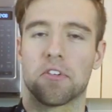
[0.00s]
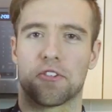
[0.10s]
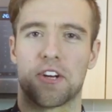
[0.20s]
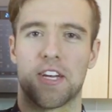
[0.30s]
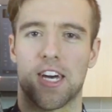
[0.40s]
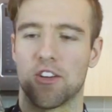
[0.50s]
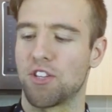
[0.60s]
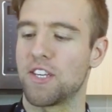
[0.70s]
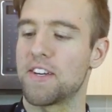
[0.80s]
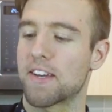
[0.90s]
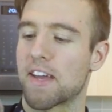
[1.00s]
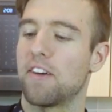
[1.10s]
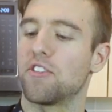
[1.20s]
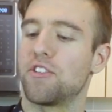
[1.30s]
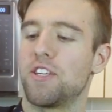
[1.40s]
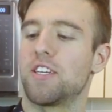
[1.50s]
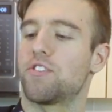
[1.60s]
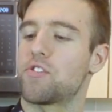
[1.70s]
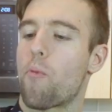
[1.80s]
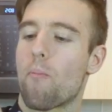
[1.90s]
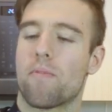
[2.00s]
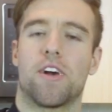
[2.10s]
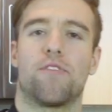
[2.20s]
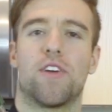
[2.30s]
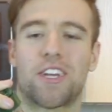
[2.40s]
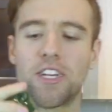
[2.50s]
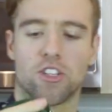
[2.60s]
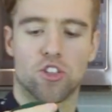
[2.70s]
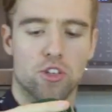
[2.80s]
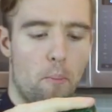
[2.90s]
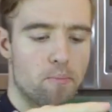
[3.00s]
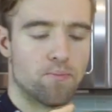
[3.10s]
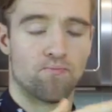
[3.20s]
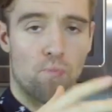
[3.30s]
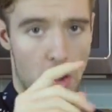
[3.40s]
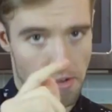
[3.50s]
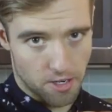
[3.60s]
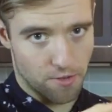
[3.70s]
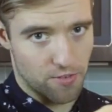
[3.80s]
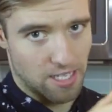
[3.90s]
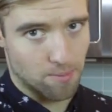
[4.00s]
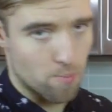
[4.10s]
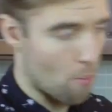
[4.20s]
Great, healthy, calorie dense, high fat nuts. Good fat.